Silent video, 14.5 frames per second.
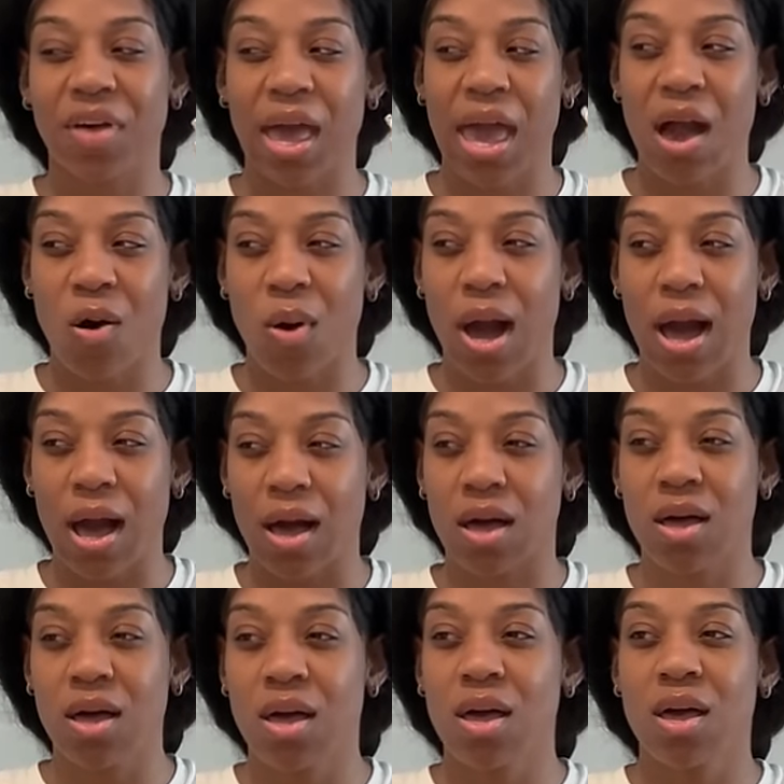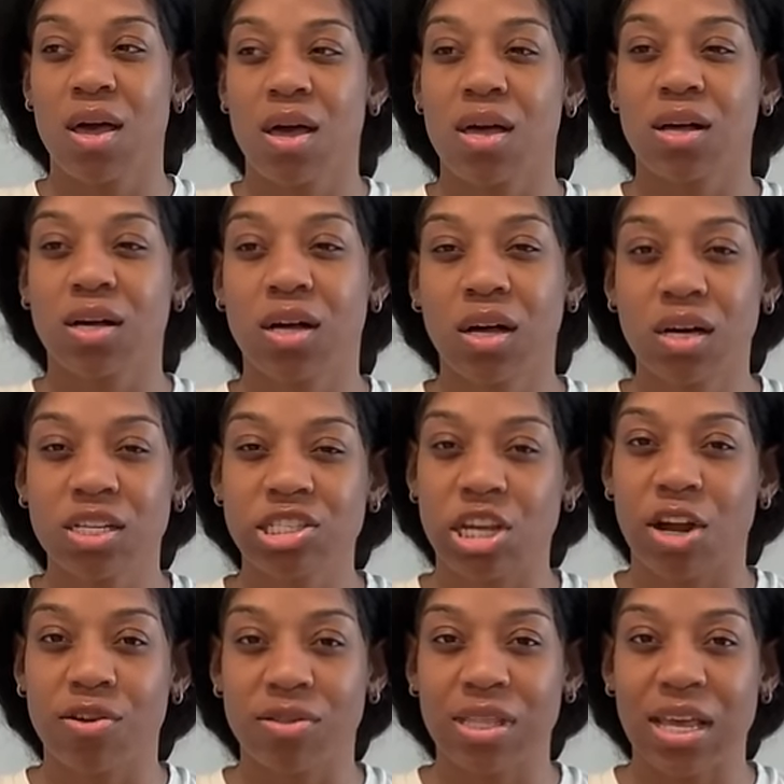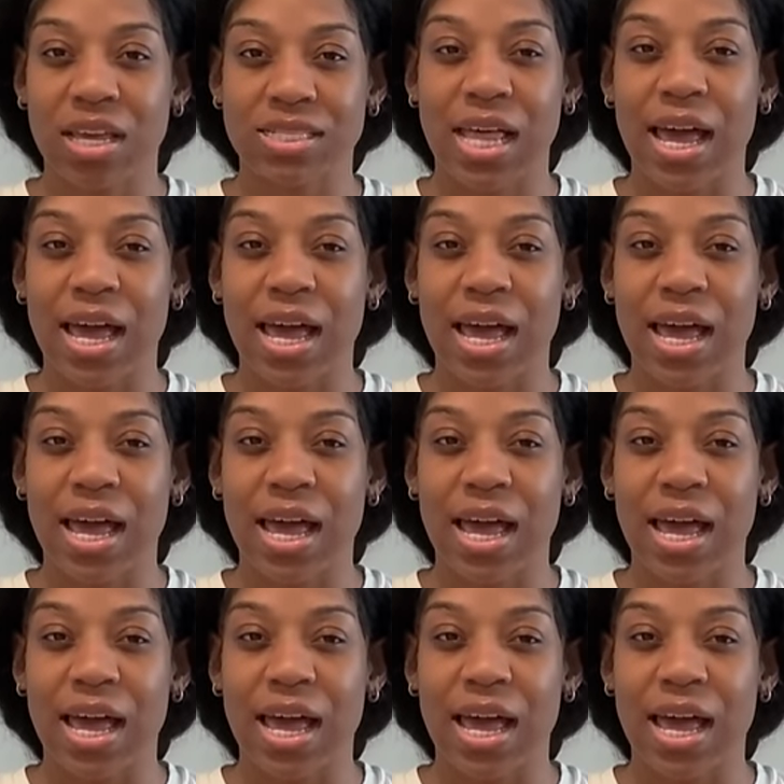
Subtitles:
of how I cook certain things.